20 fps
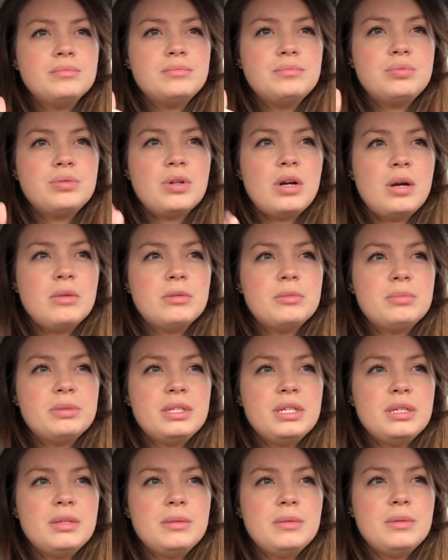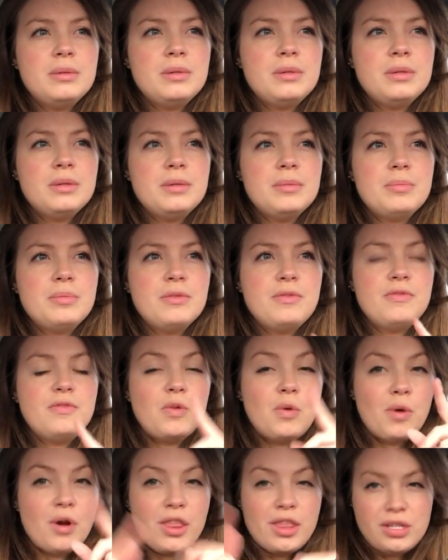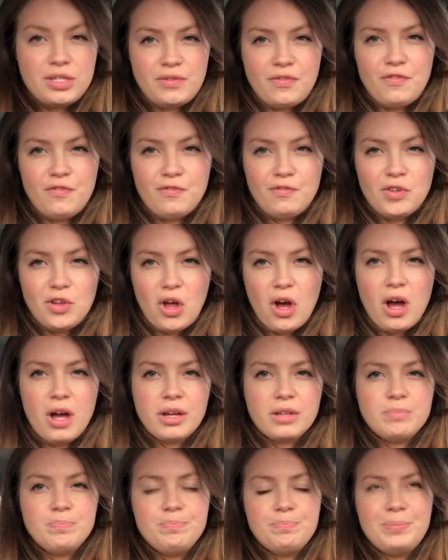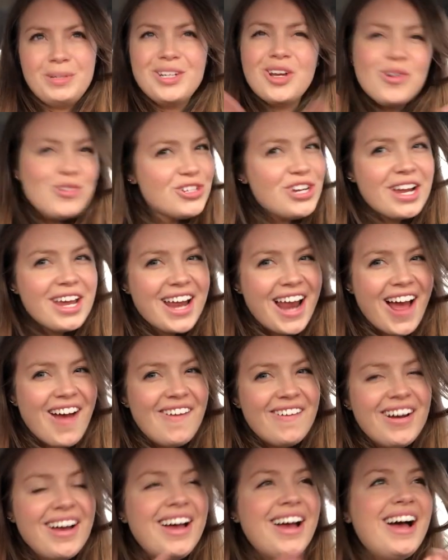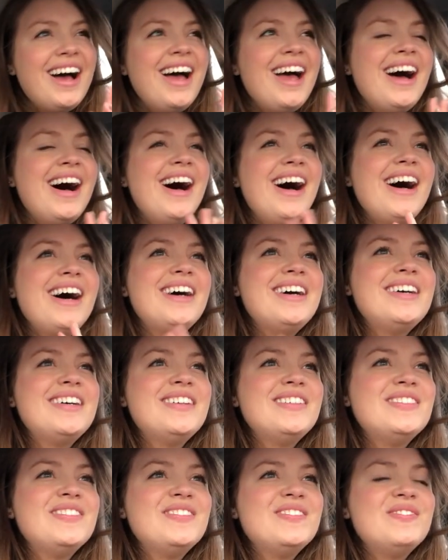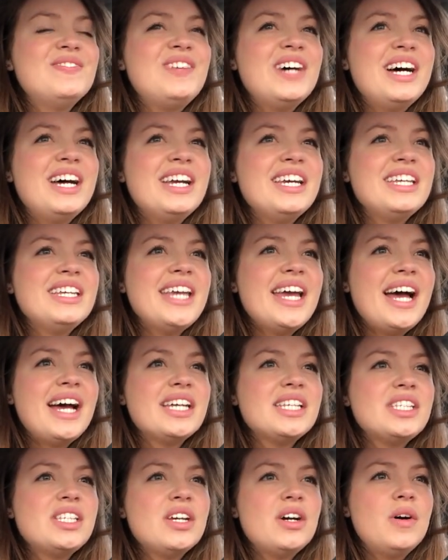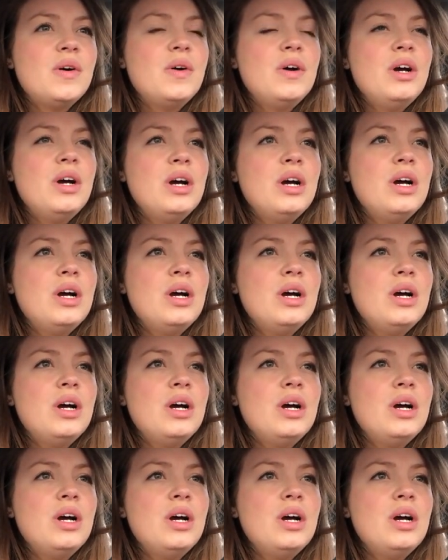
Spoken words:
probably before this vlog. But go check it out. But yeah, so